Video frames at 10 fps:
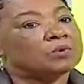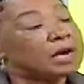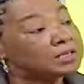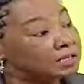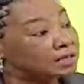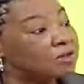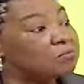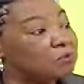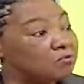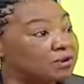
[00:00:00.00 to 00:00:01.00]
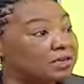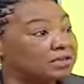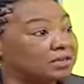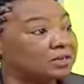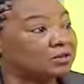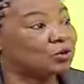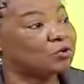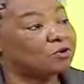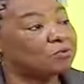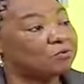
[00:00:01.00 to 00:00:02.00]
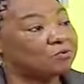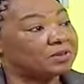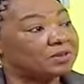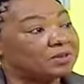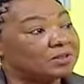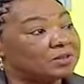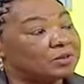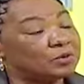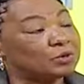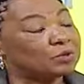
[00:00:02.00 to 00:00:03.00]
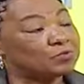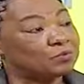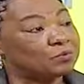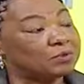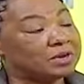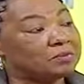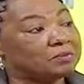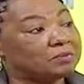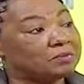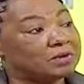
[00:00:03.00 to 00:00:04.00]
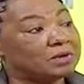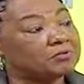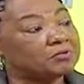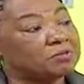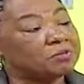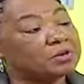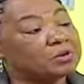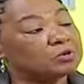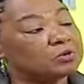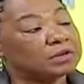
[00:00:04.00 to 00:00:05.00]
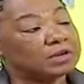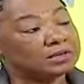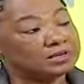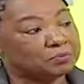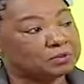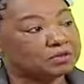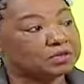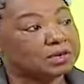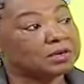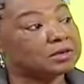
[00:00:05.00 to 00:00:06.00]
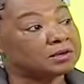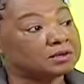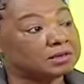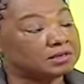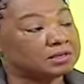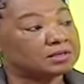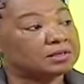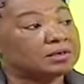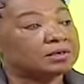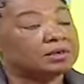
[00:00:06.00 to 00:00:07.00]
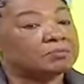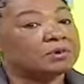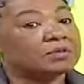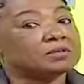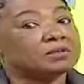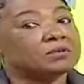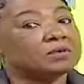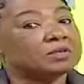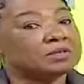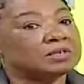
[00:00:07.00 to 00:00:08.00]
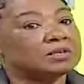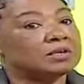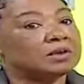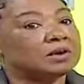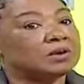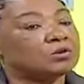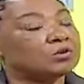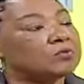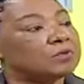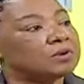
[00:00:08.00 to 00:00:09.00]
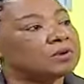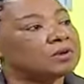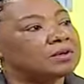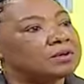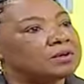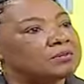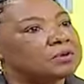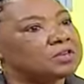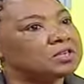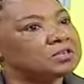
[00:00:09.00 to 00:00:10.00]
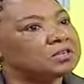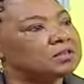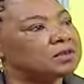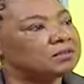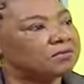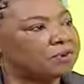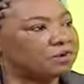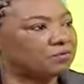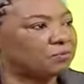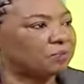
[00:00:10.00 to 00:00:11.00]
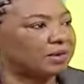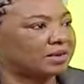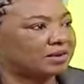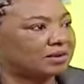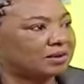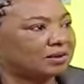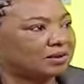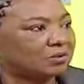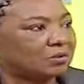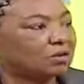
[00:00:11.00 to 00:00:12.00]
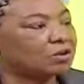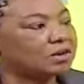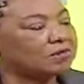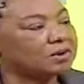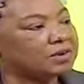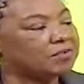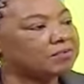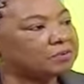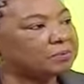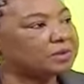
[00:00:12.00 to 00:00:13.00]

We actually have morphine in this country, oral morphine, mm-hmm. that we use for pain control in cancer patients and other illnesses. But we see a lot of patients still suffering from pain. We don't have enough